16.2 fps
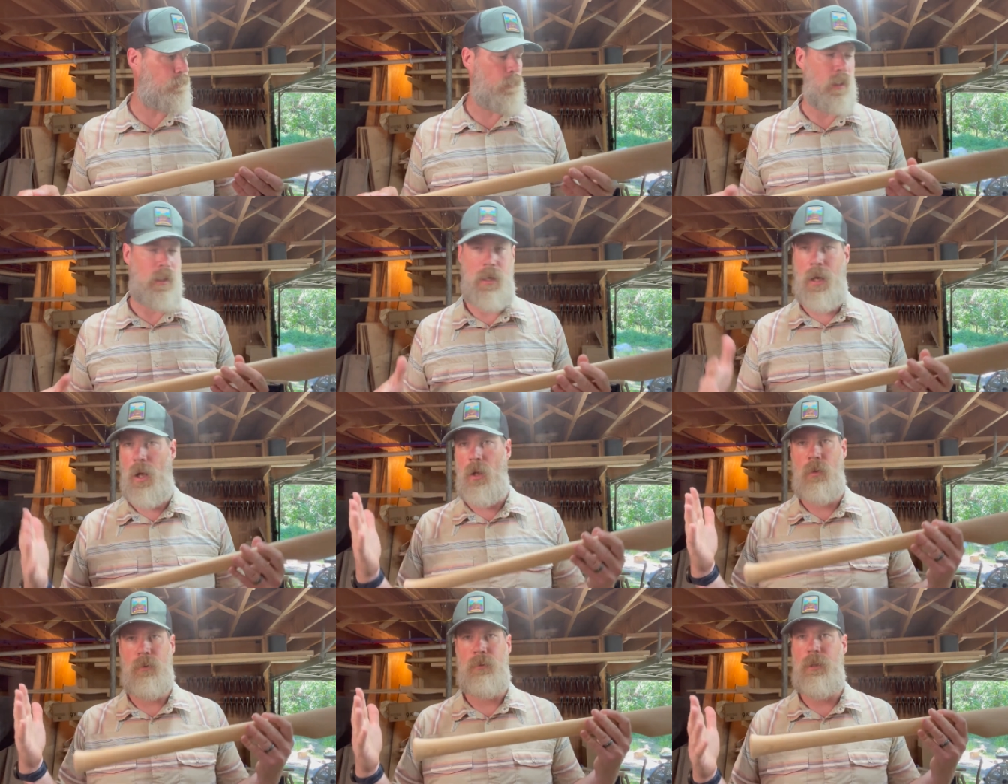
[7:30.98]
and
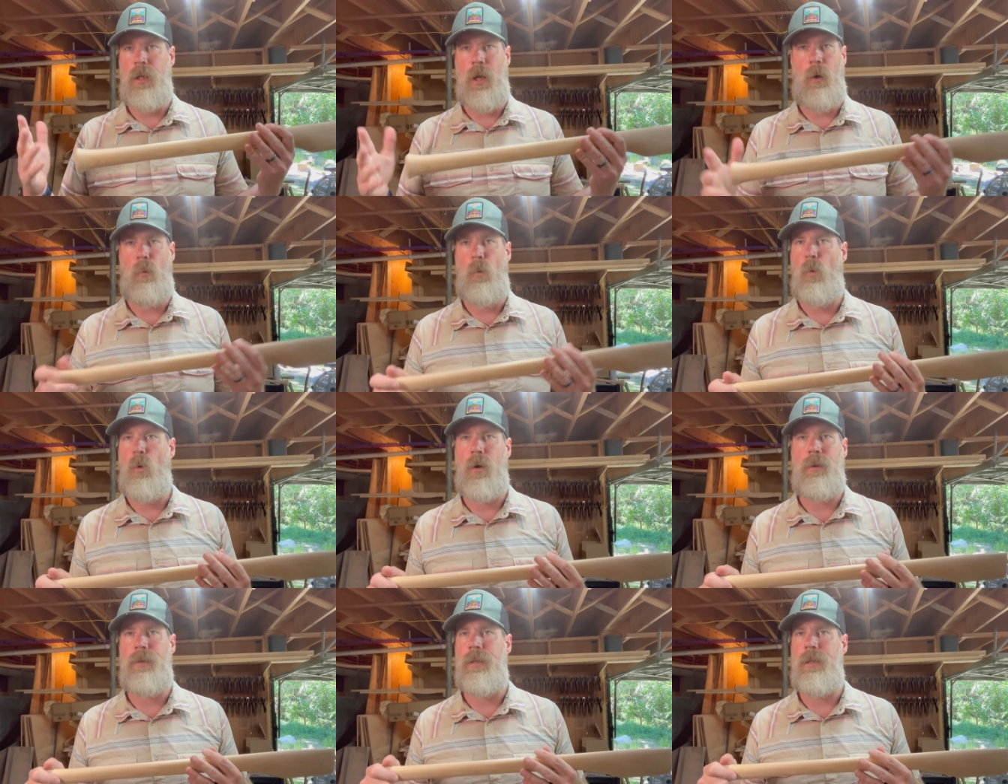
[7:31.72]
I'll, you know,
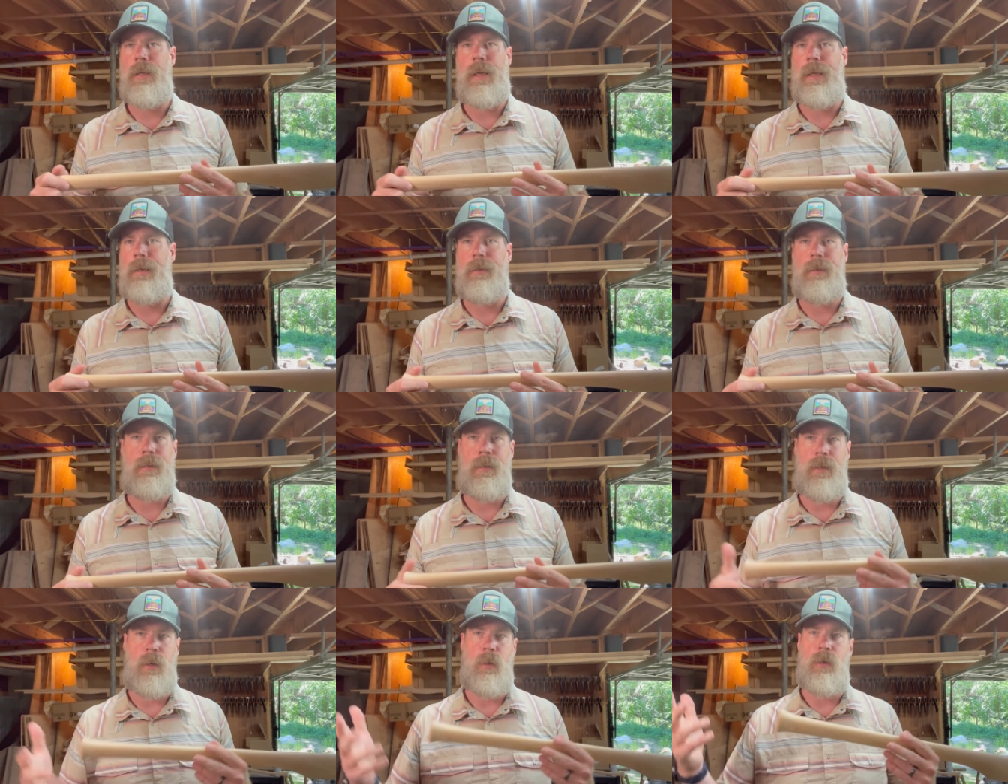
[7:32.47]
warranty it,
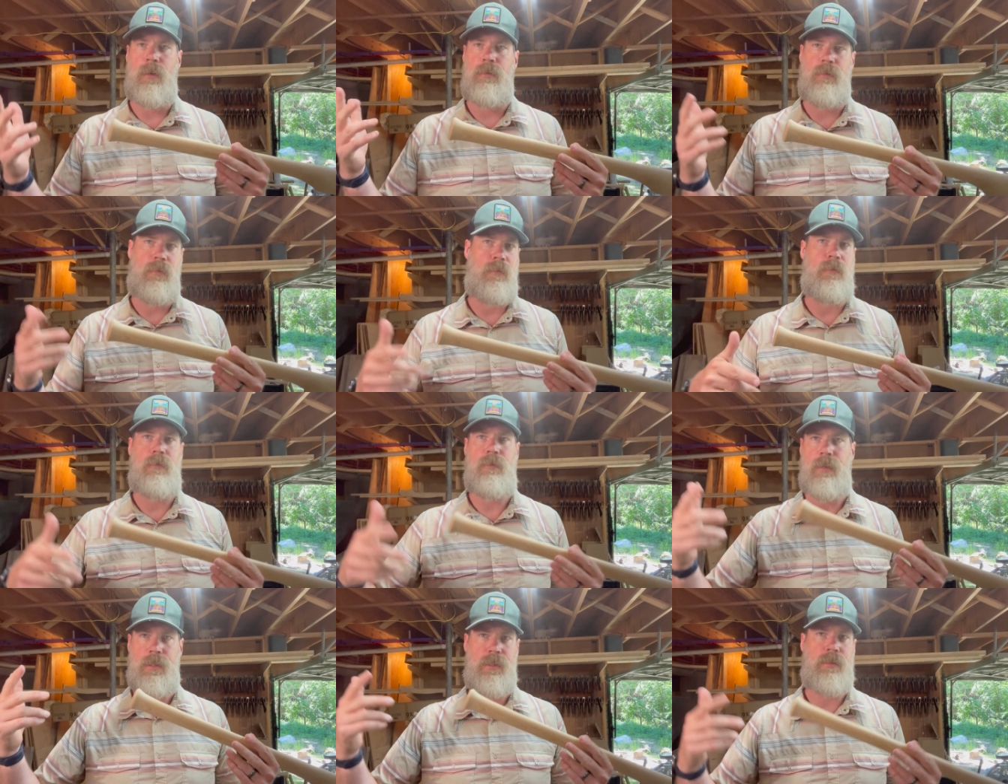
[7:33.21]
you know, if
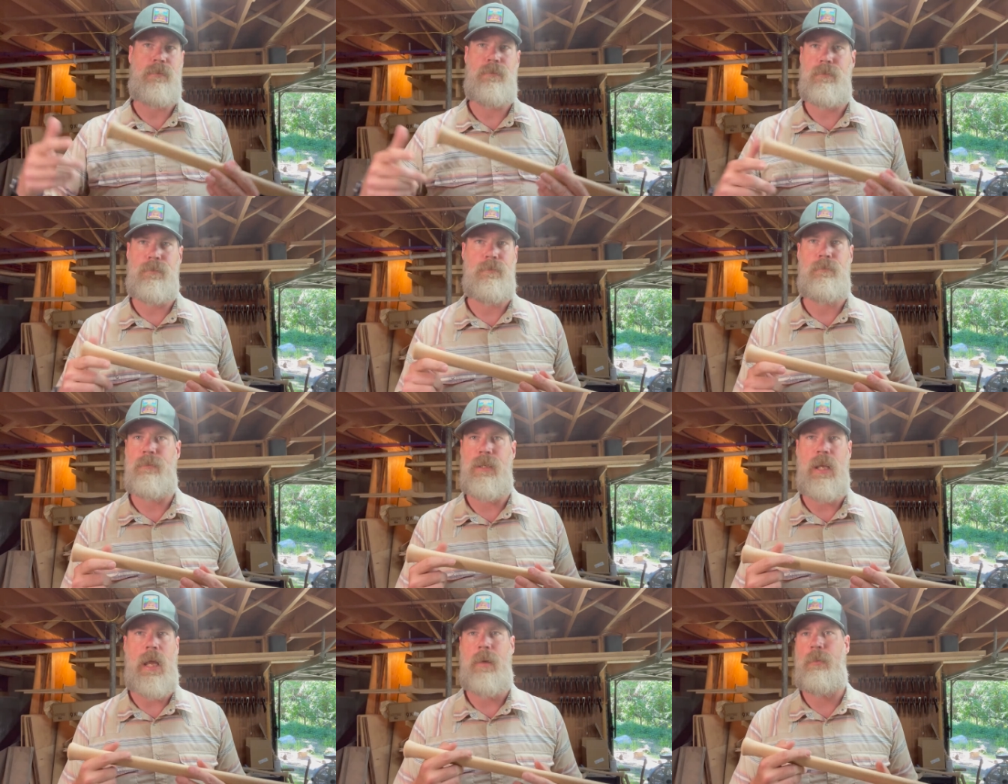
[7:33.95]
it's
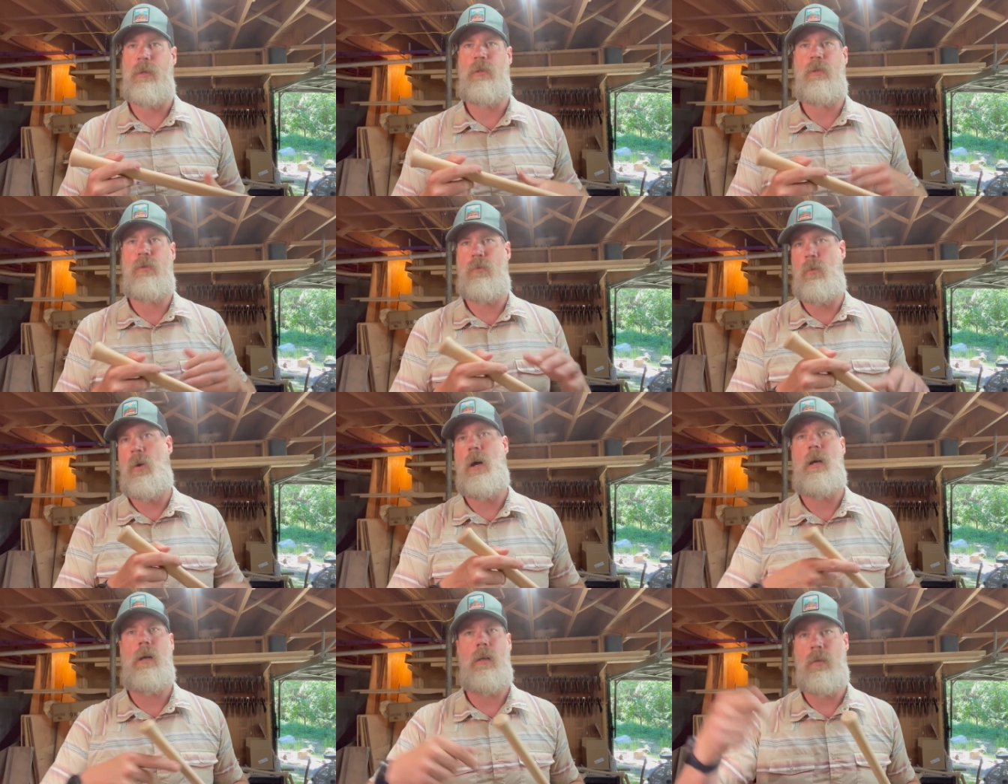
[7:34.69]
damaged
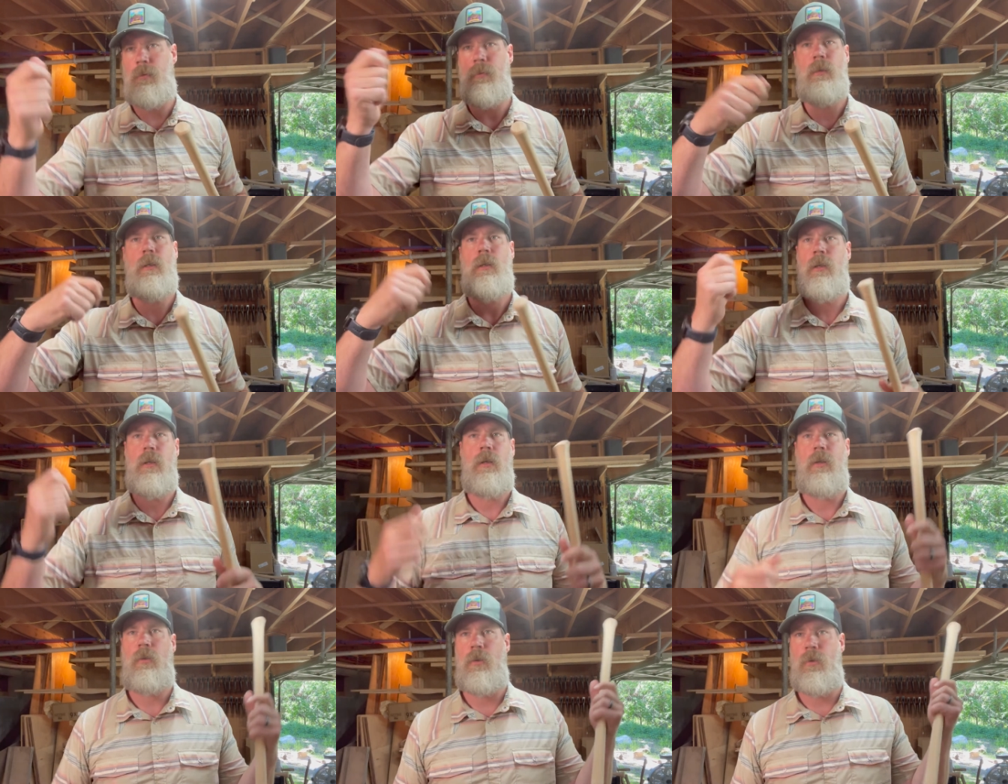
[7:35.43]
while
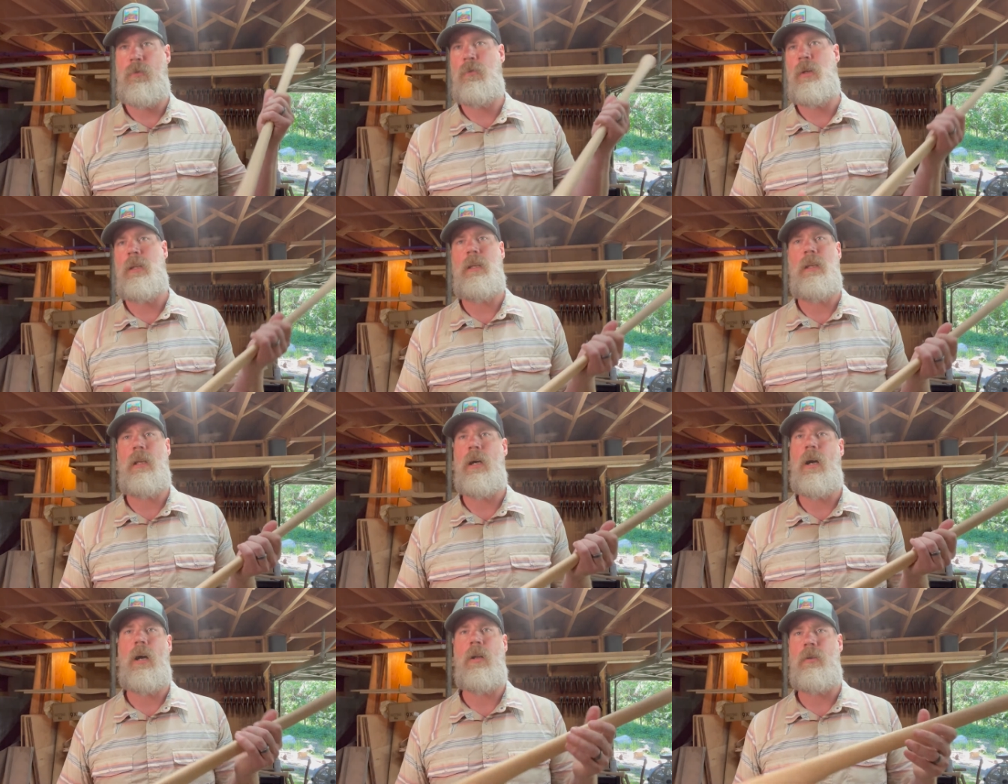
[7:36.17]
they're fitting it
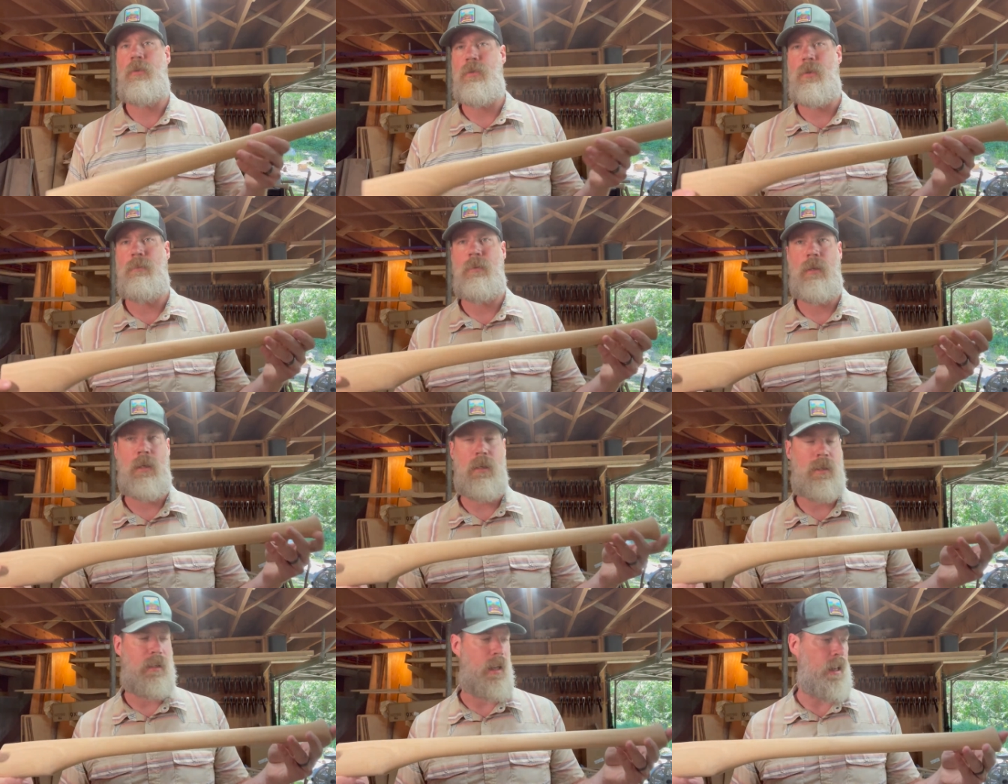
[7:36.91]
on or something
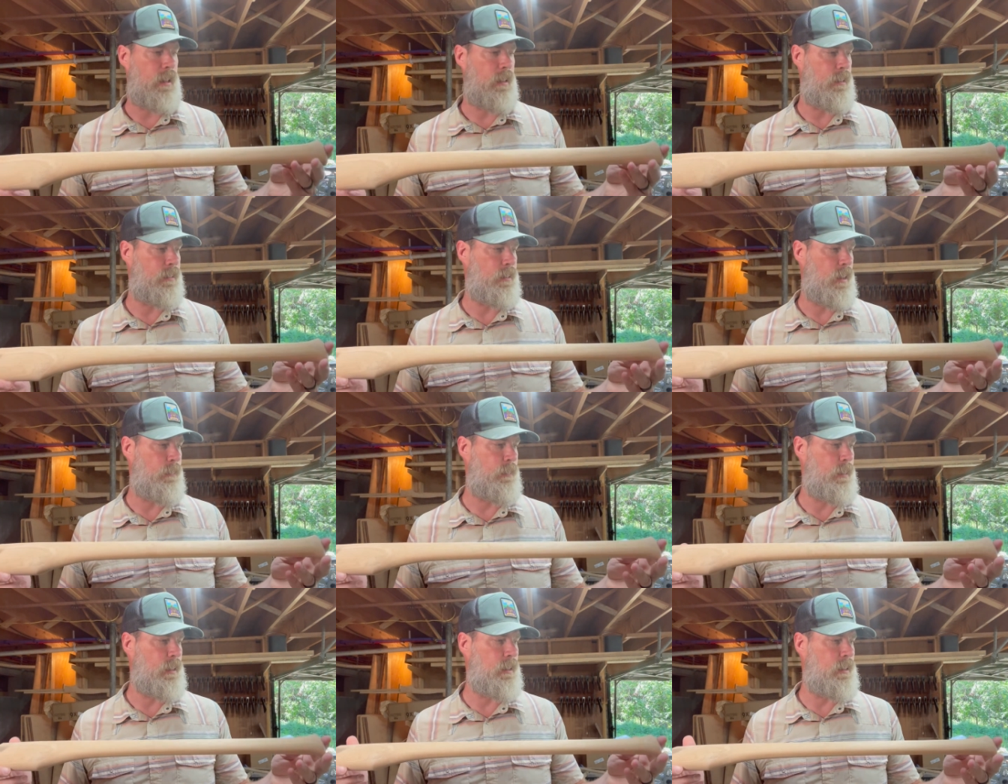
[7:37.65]
like that. It's not a
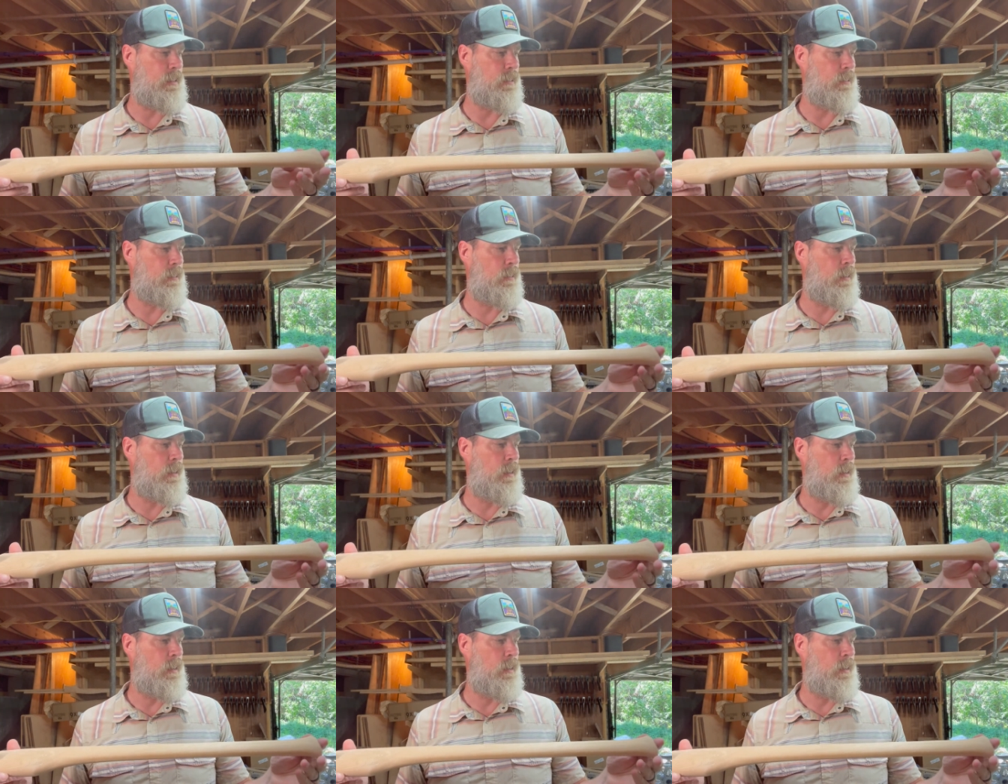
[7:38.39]
big deal.